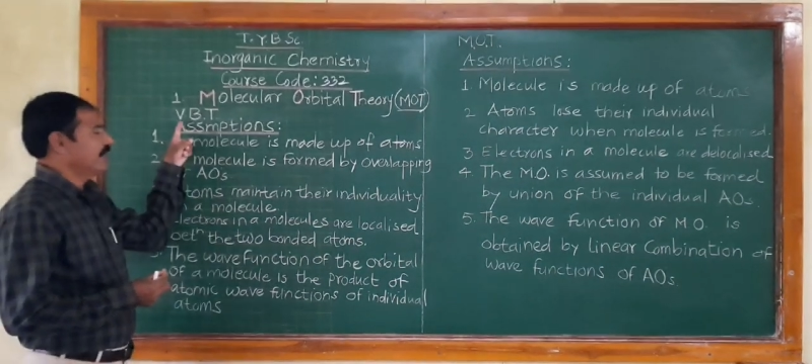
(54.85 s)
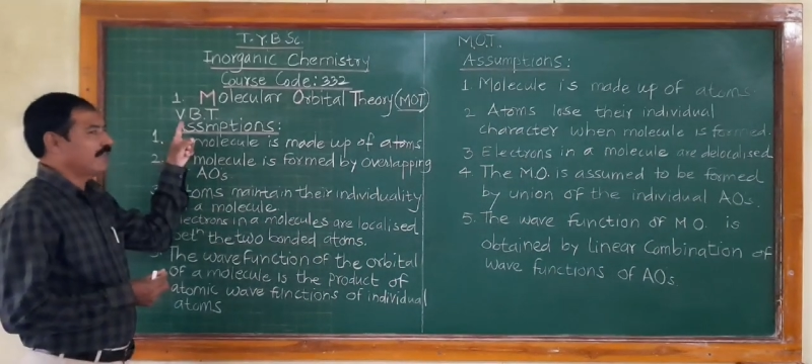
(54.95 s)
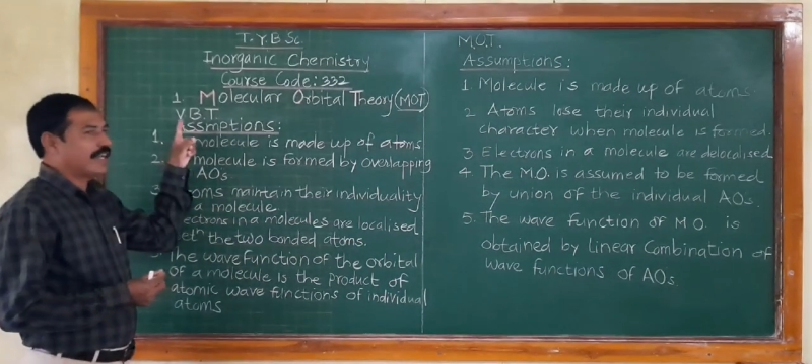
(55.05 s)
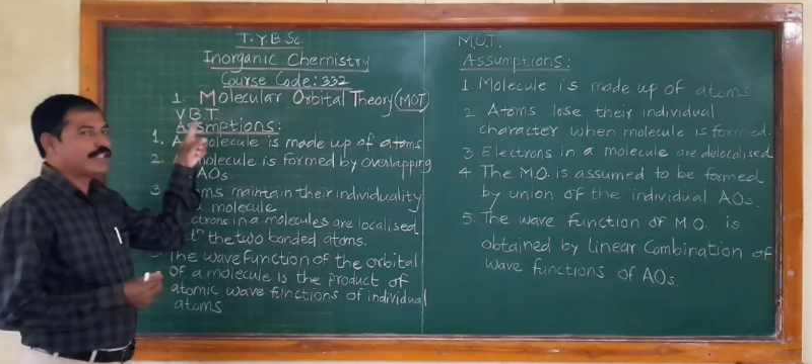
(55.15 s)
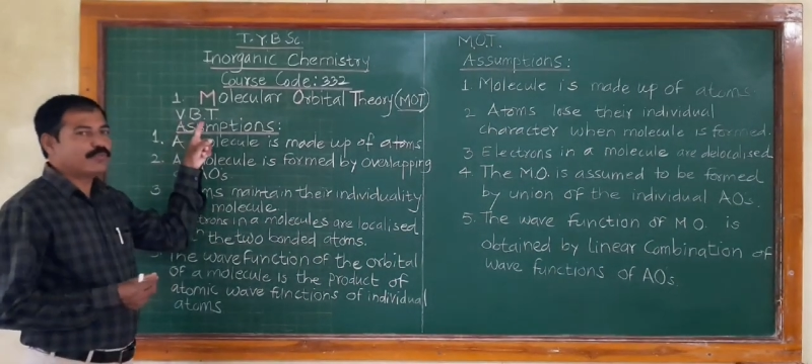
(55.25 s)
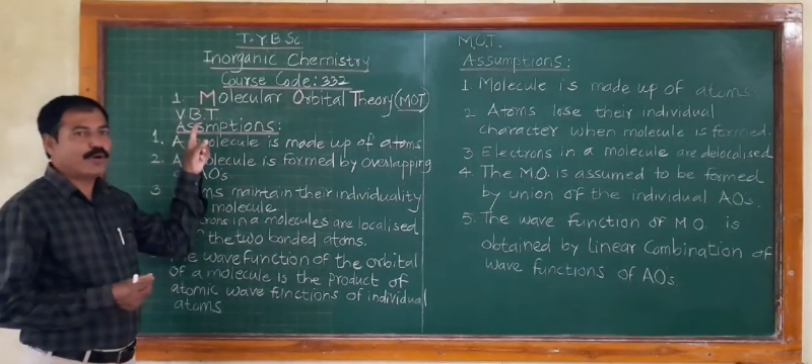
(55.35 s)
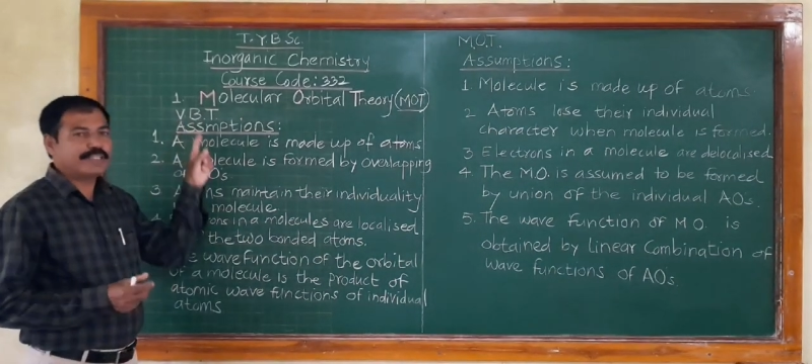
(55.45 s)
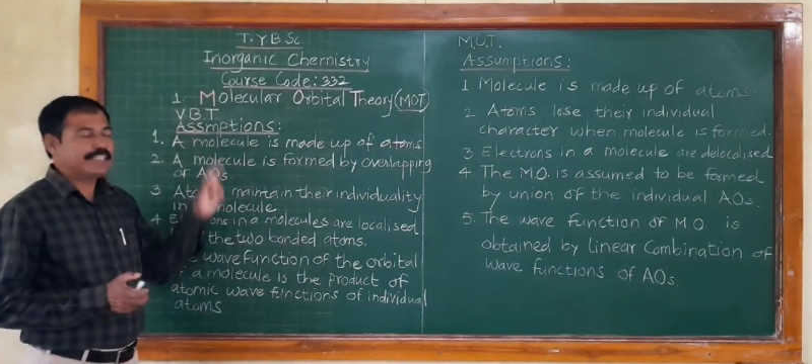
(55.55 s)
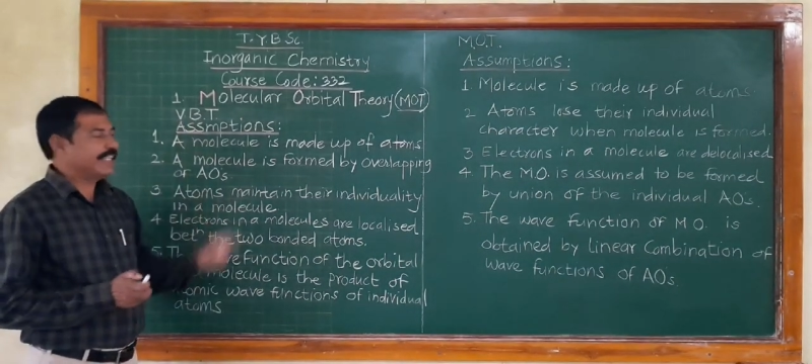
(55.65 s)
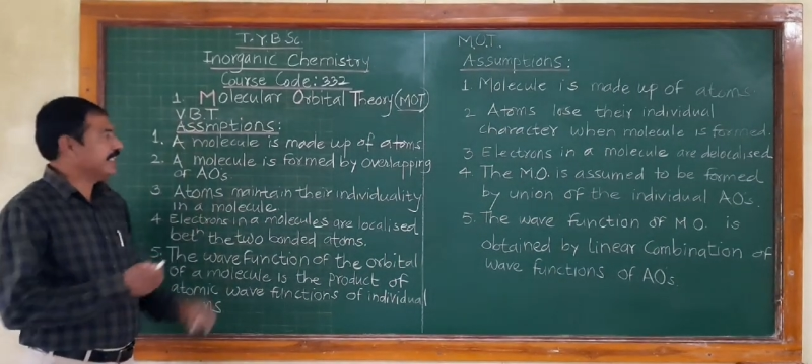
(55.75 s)
valence
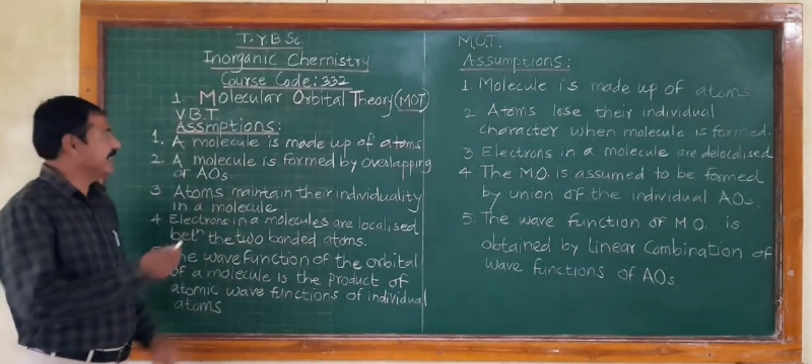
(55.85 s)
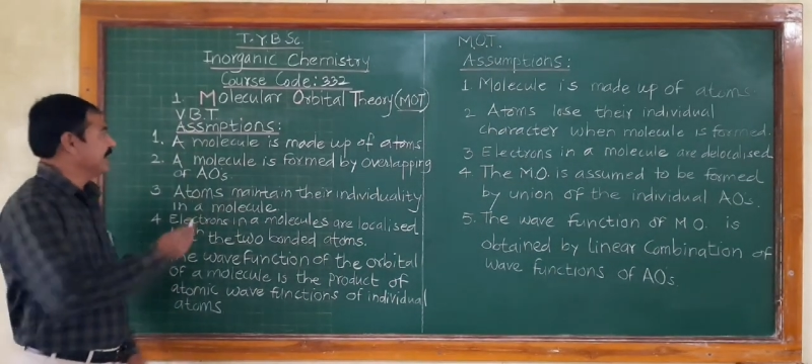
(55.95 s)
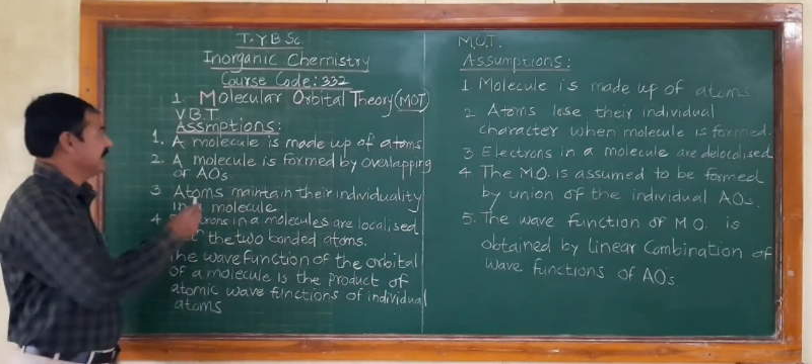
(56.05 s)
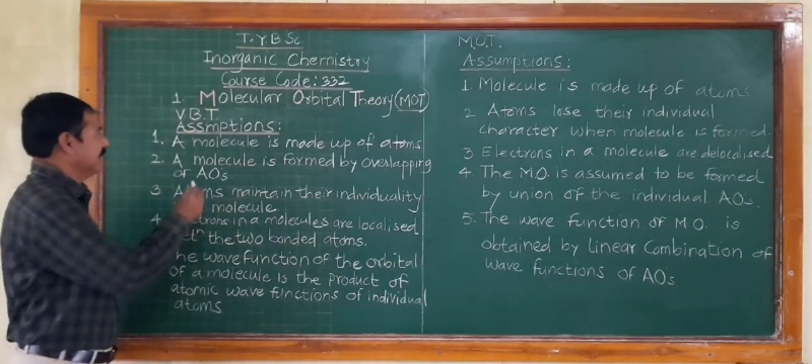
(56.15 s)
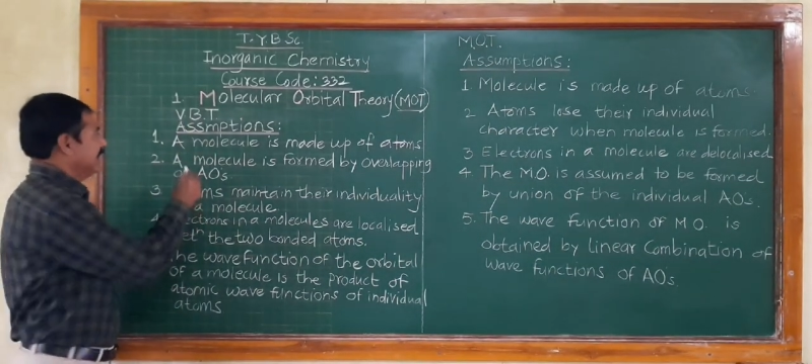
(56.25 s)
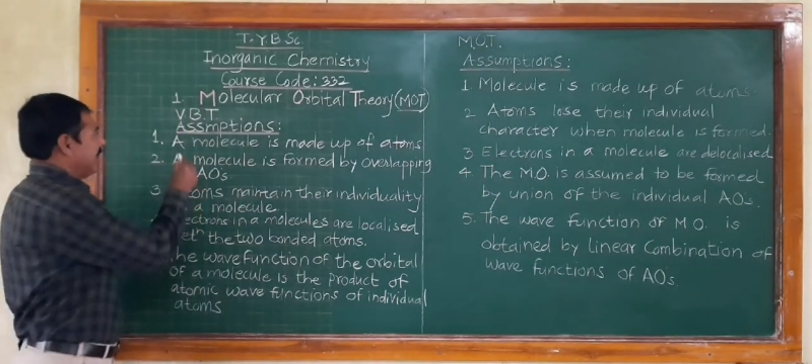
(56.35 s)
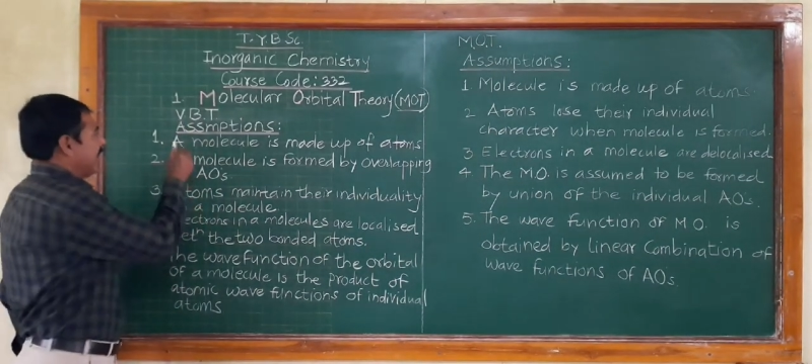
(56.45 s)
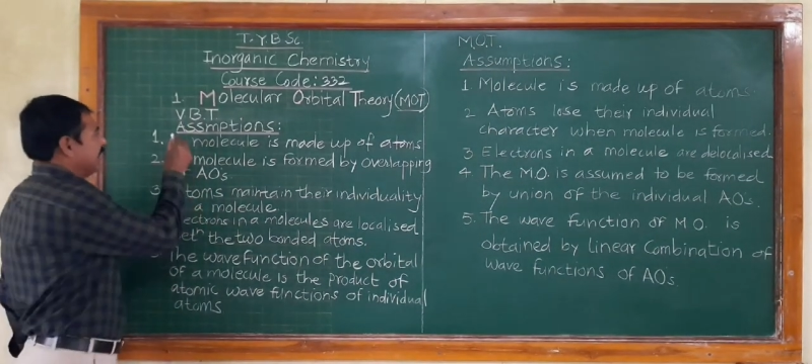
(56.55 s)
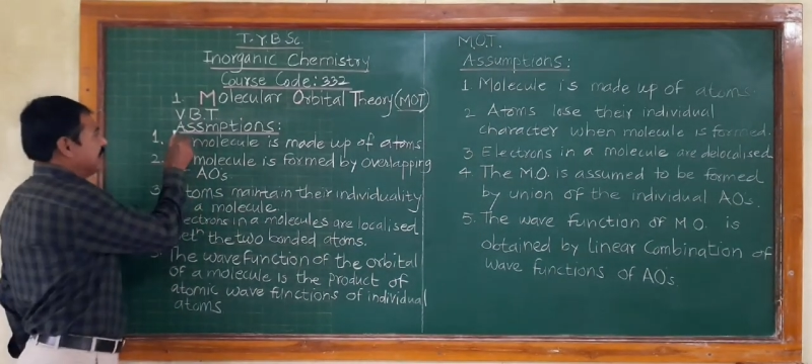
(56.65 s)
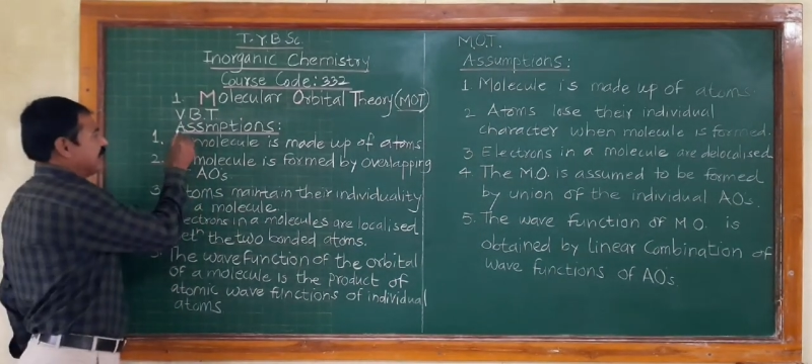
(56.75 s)
bond theory
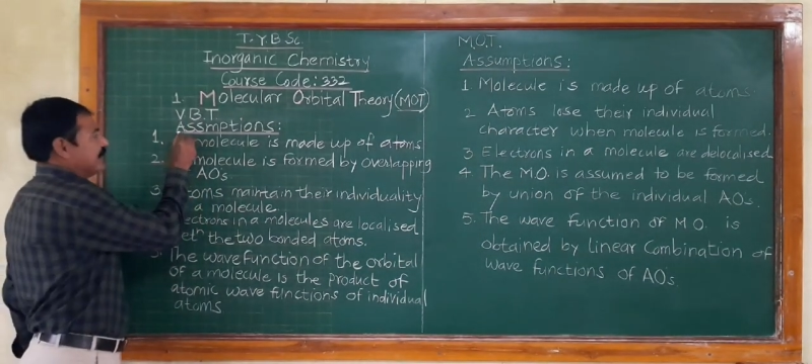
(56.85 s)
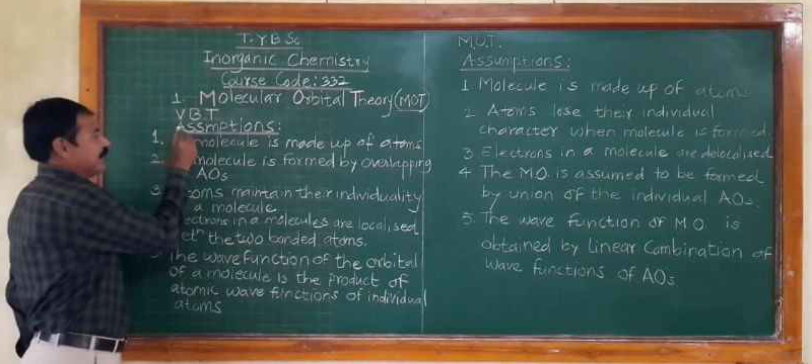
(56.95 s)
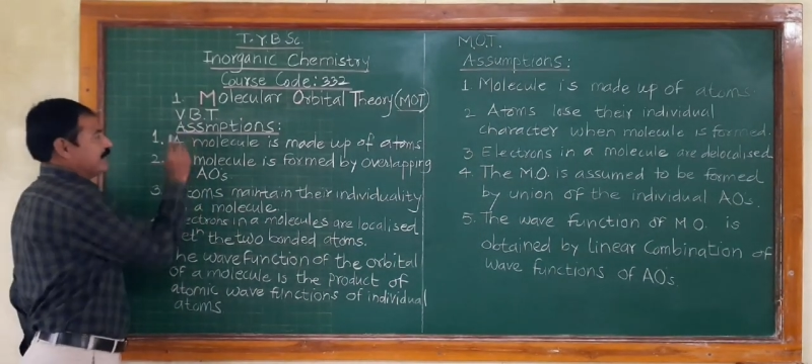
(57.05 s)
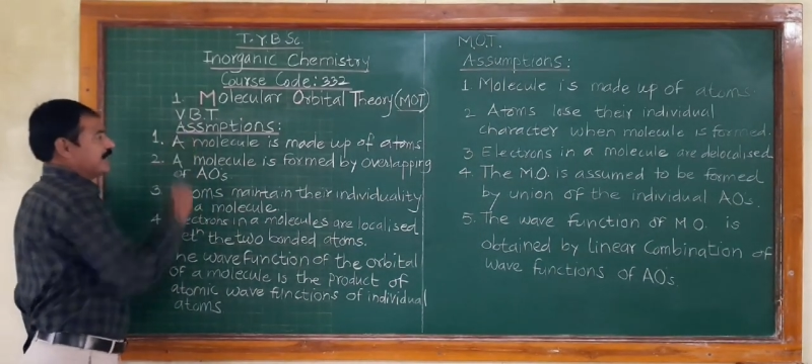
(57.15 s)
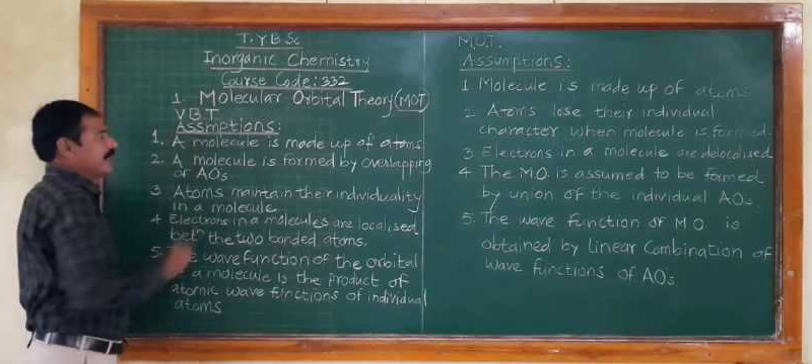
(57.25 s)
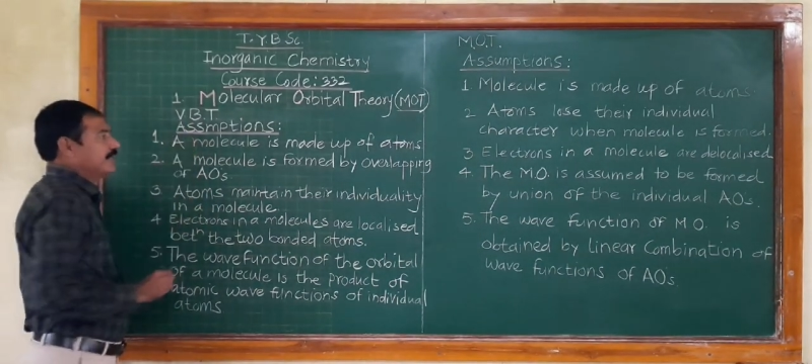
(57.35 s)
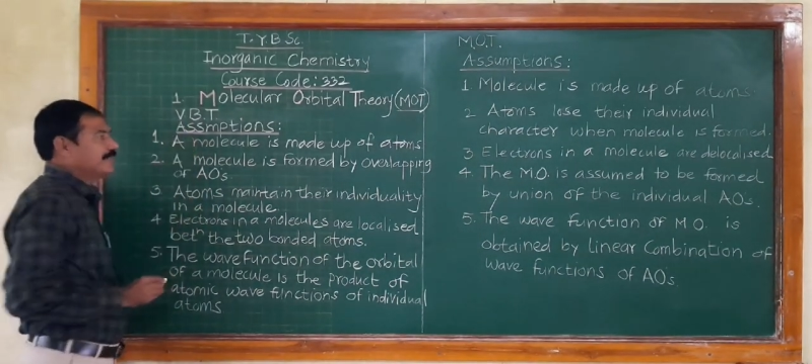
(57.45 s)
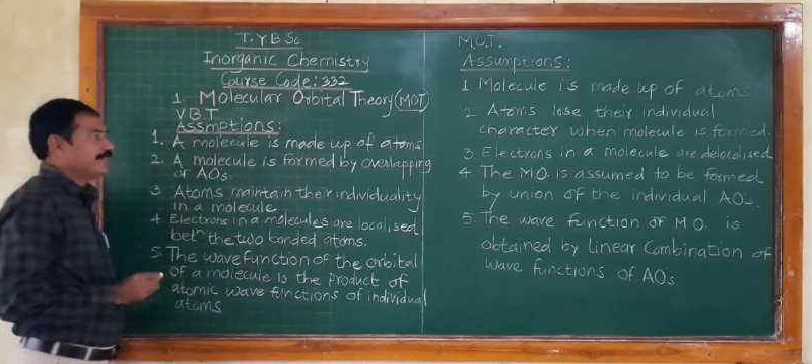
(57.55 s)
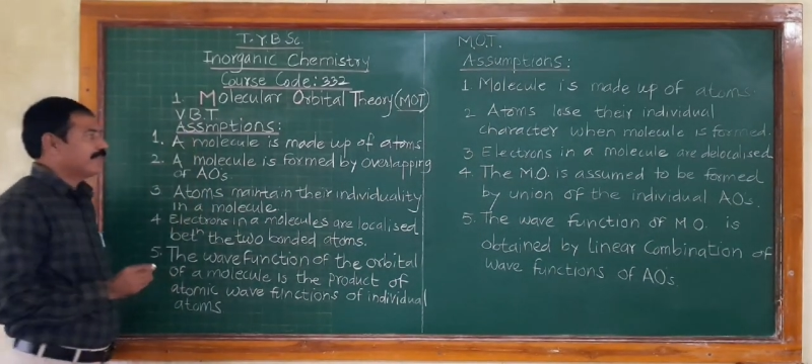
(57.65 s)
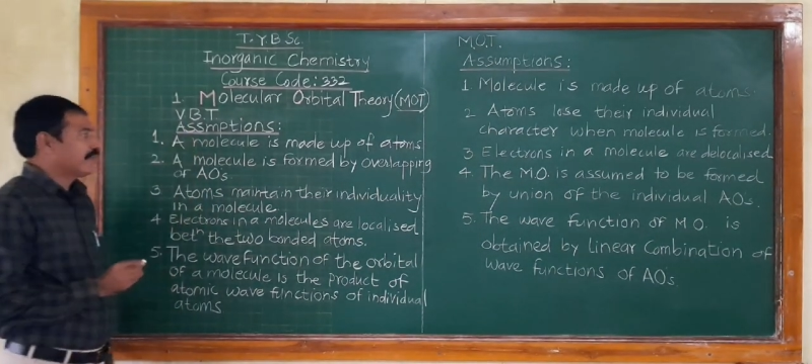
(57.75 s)
and its
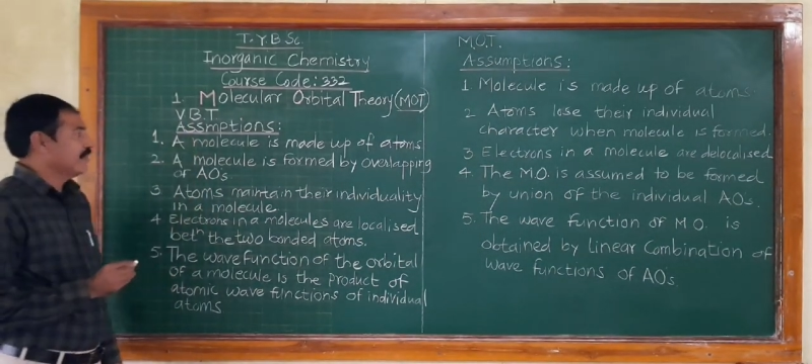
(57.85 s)
assumption.